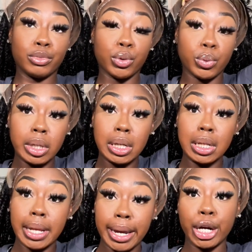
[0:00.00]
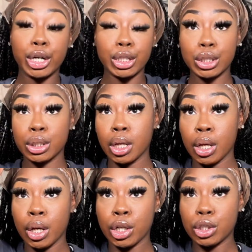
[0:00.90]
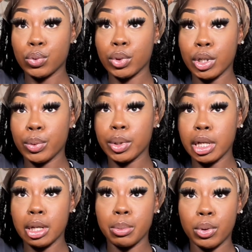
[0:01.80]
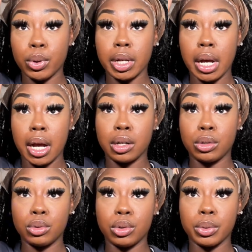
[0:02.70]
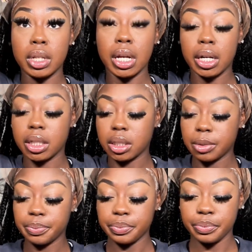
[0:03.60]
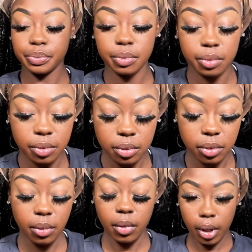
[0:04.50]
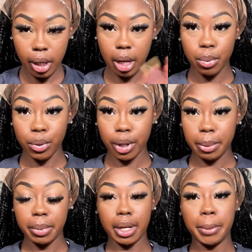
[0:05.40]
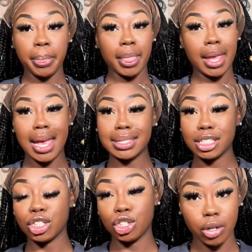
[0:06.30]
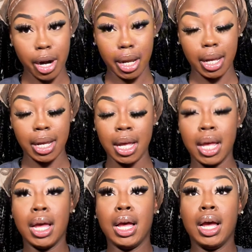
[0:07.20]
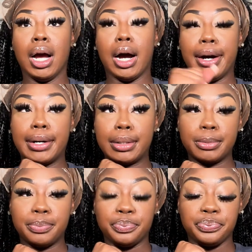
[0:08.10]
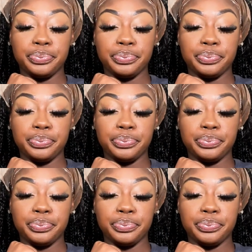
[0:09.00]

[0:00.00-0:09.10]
three layers. It's really, really important y'all to do three layers. Important, but as it's drying, um,